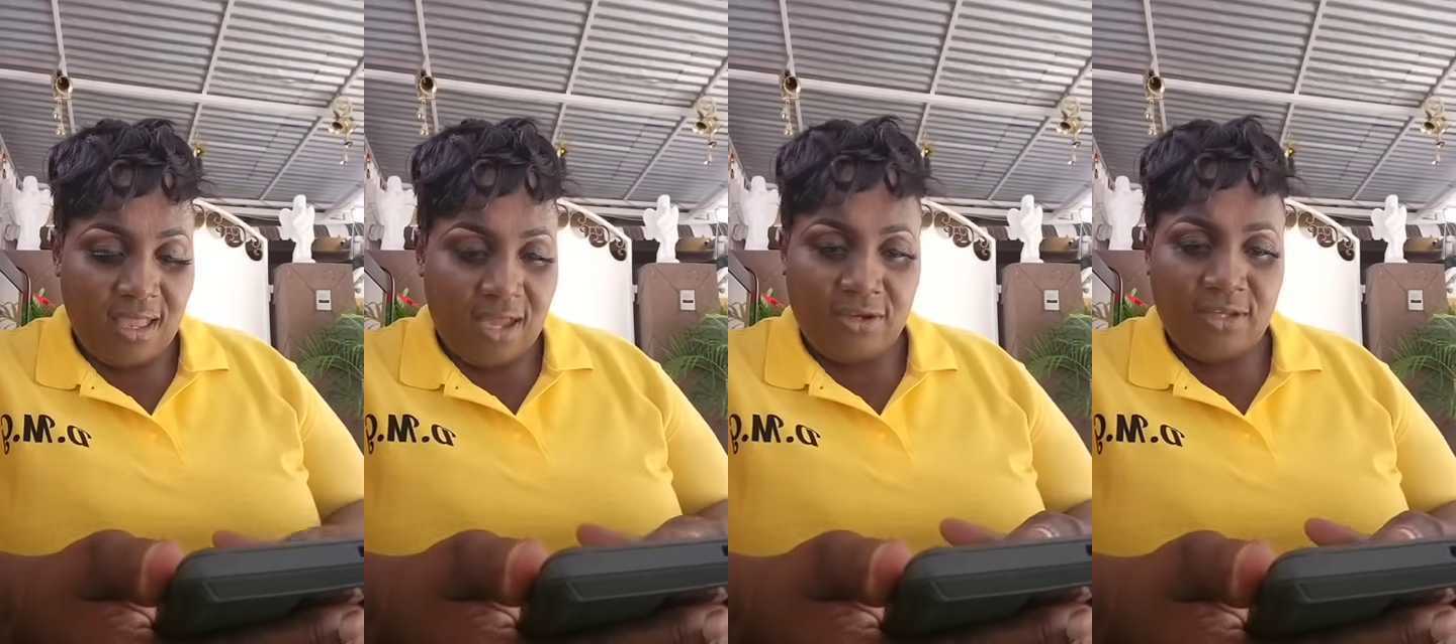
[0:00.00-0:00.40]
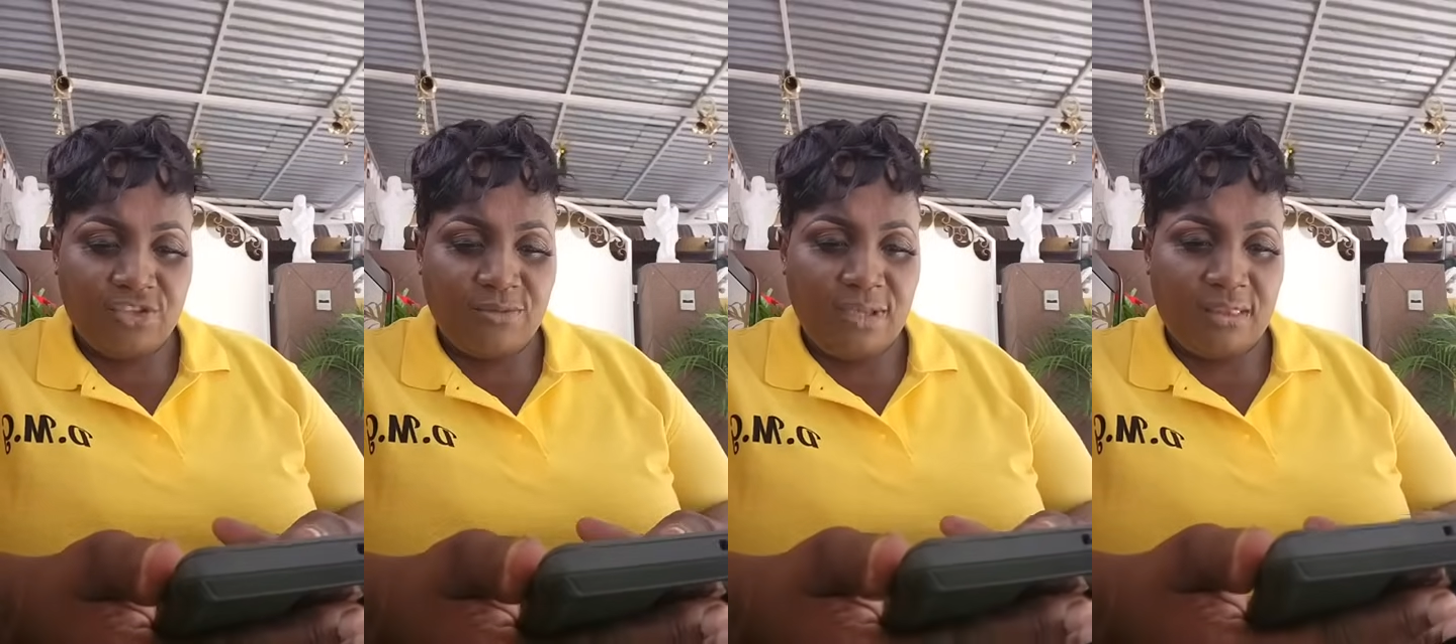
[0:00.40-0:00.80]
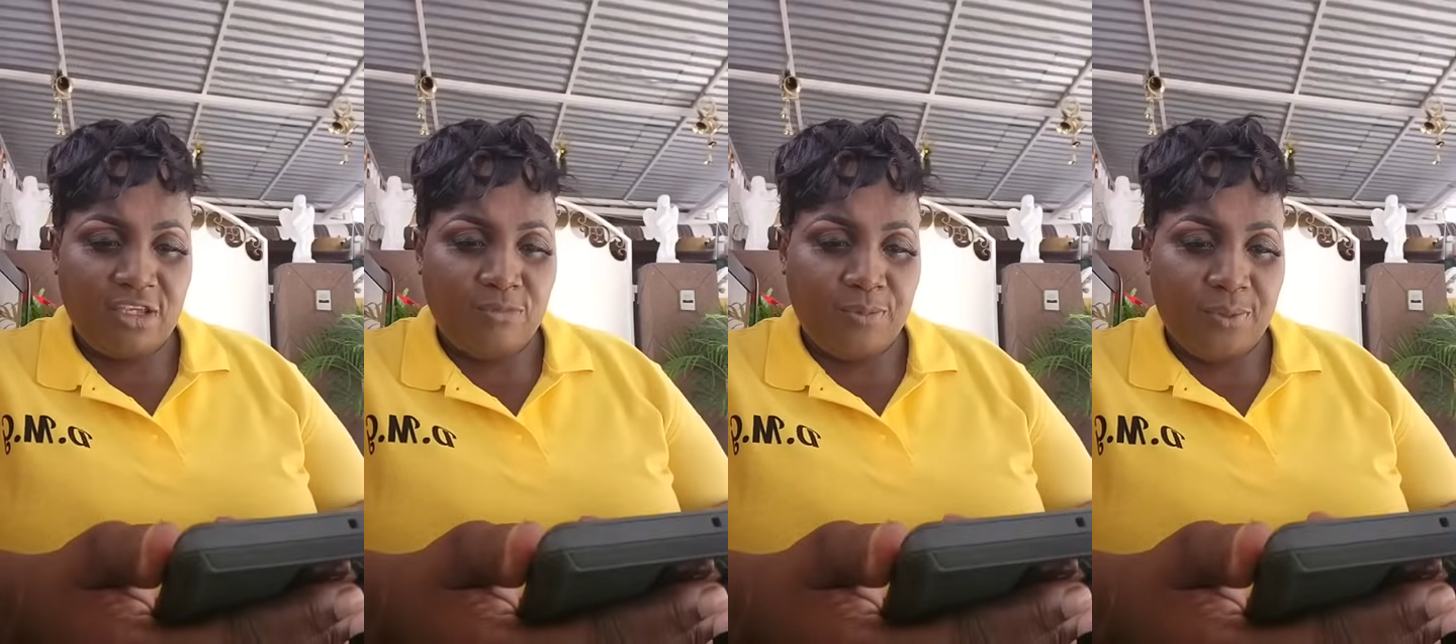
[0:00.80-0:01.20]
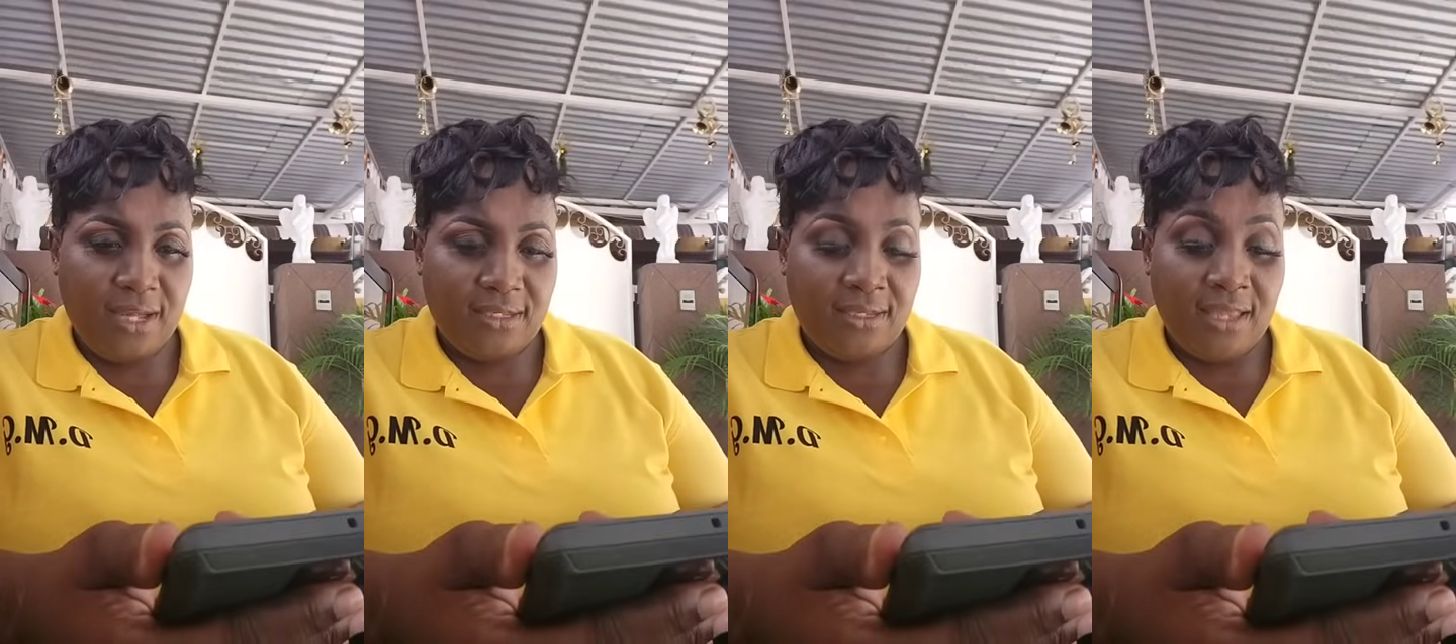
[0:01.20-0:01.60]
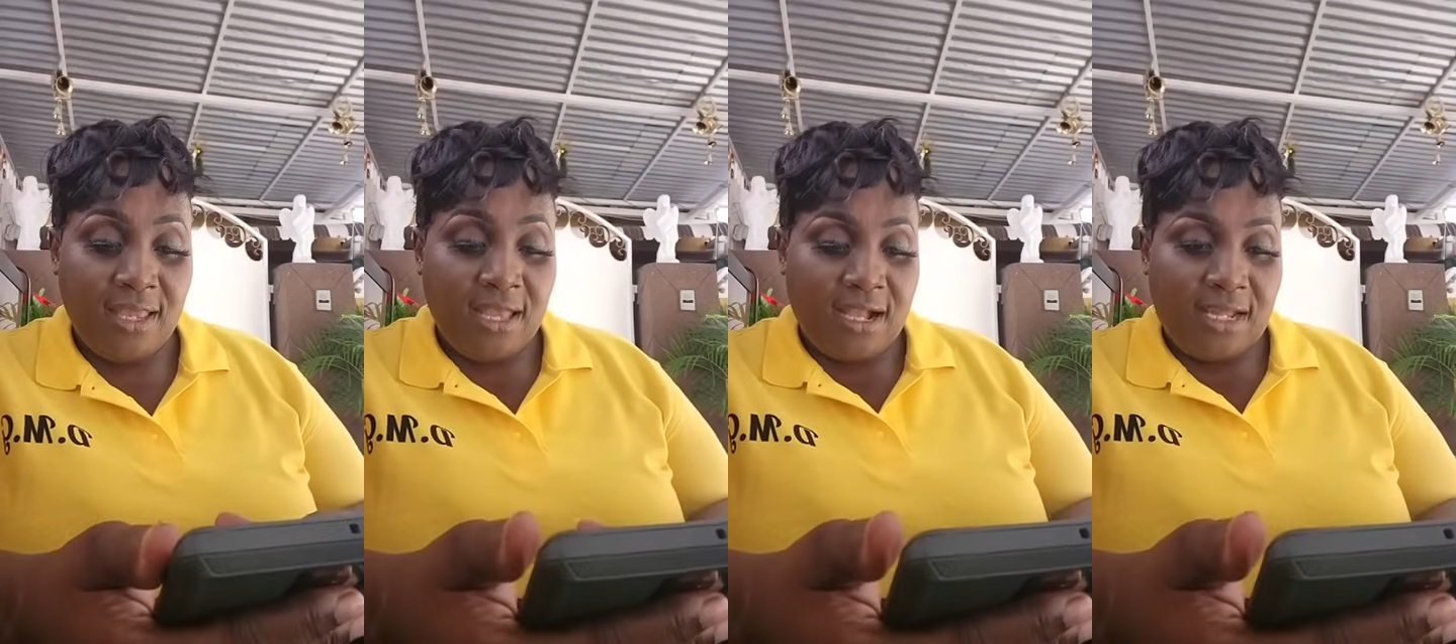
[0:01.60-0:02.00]
I know this, you message me, pan.
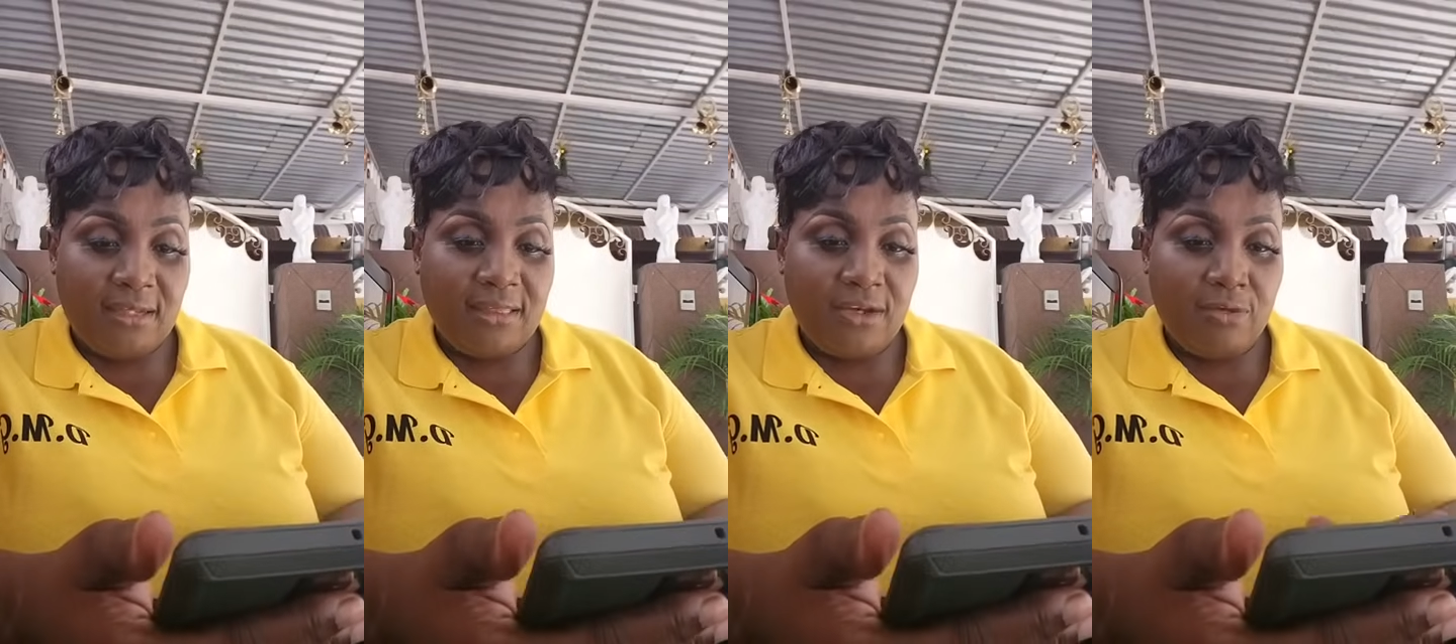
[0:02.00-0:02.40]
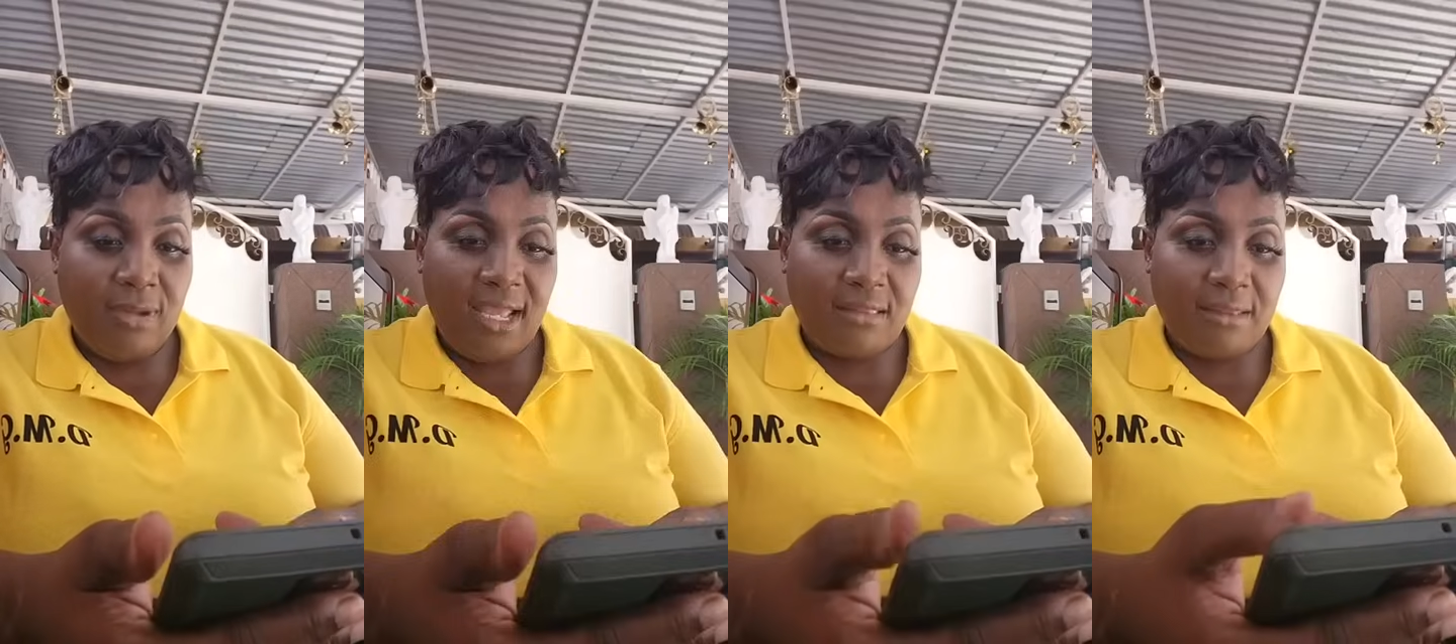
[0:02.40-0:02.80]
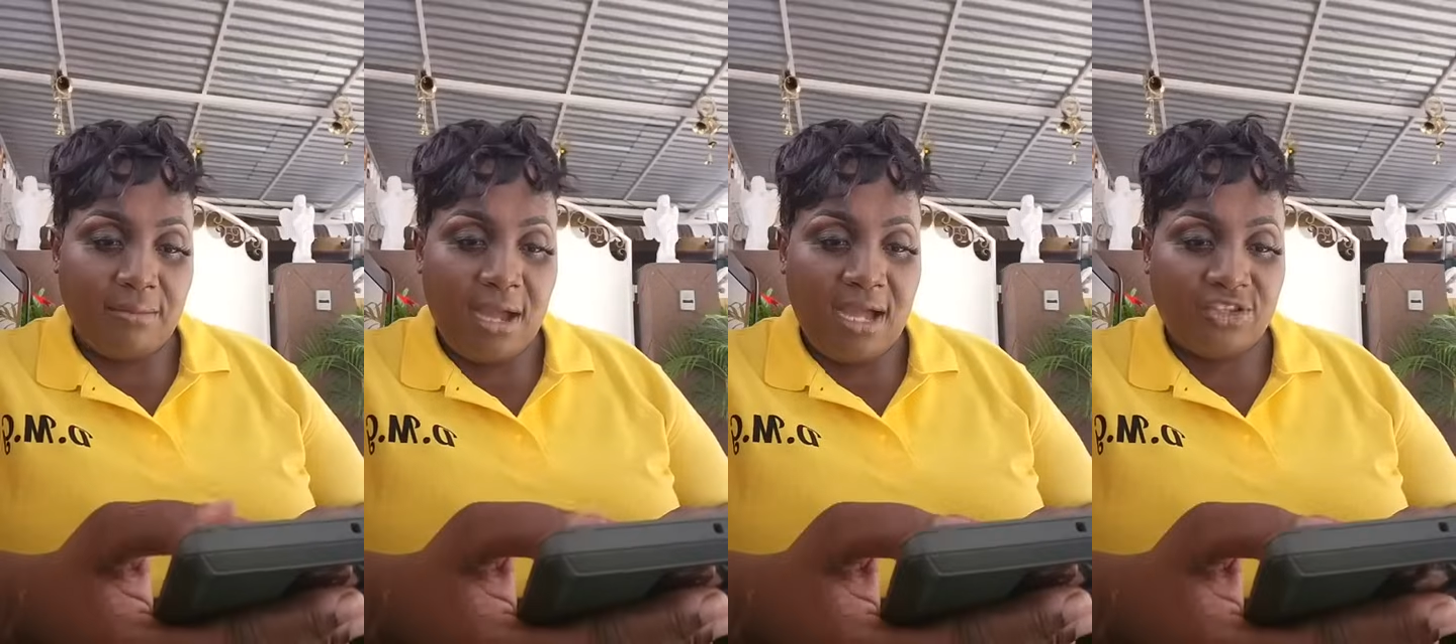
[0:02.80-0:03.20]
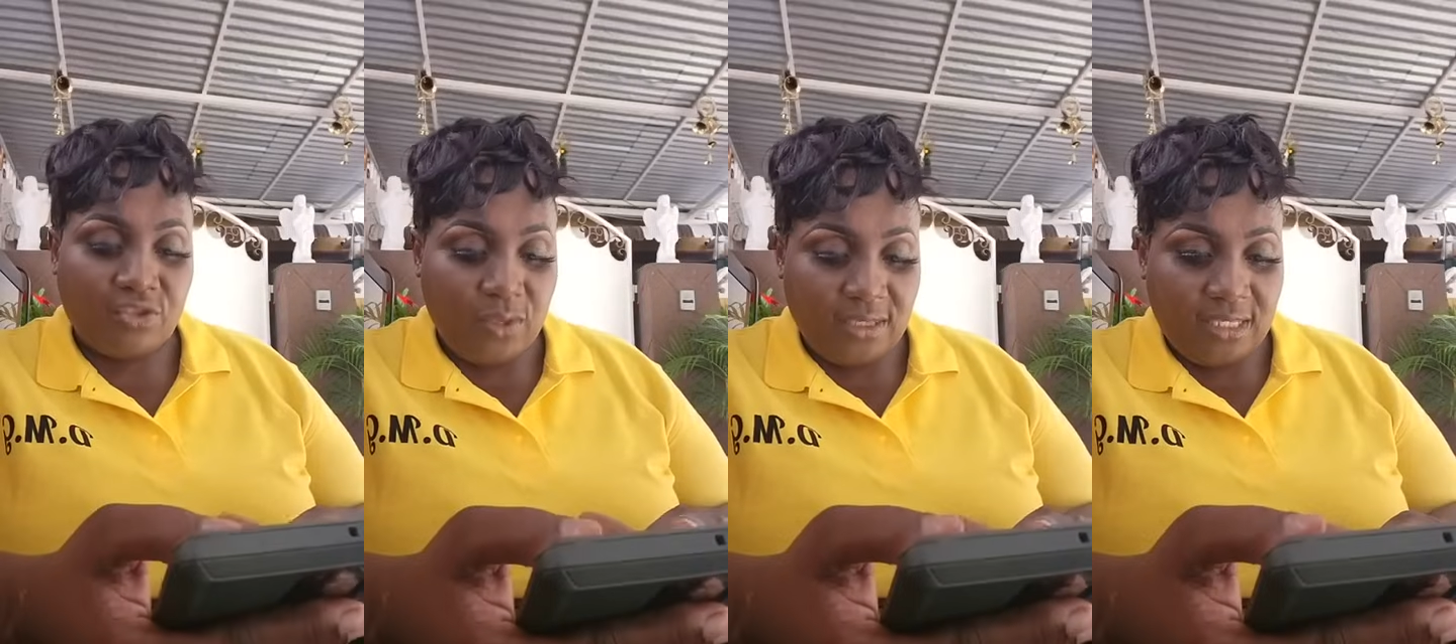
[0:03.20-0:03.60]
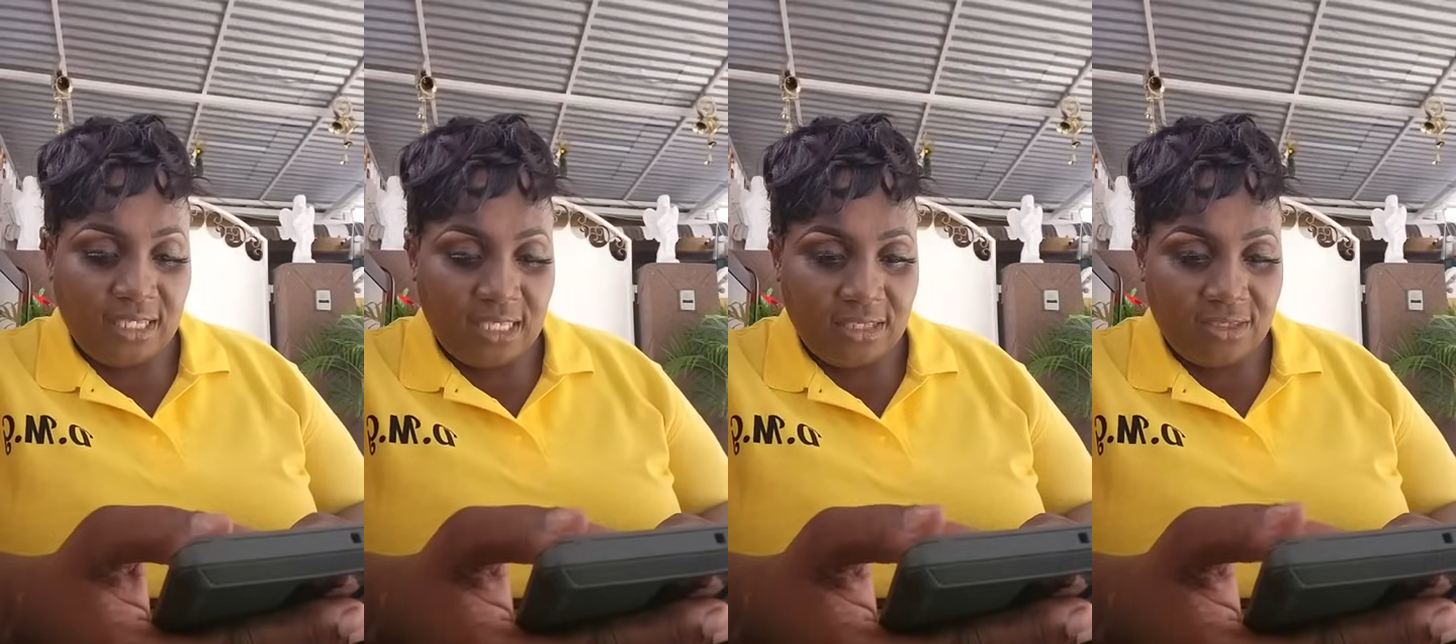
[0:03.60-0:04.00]
Because this is a number, I say March
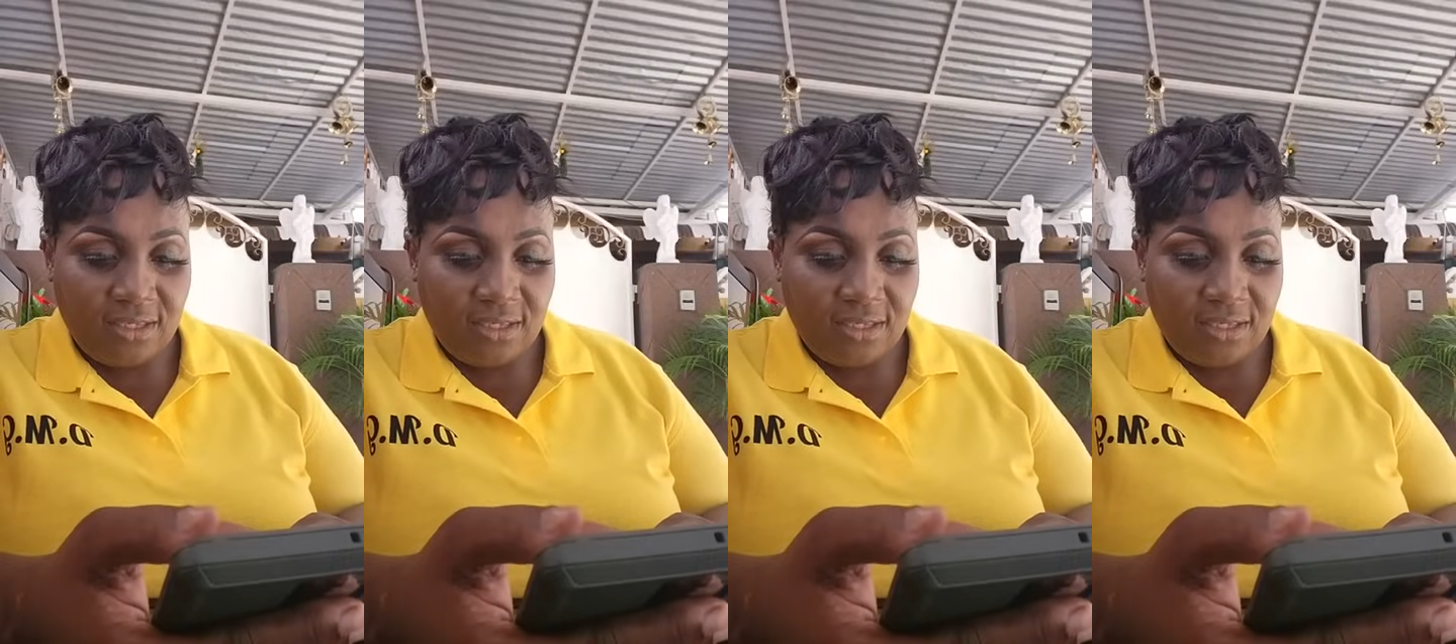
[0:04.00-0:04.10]
28,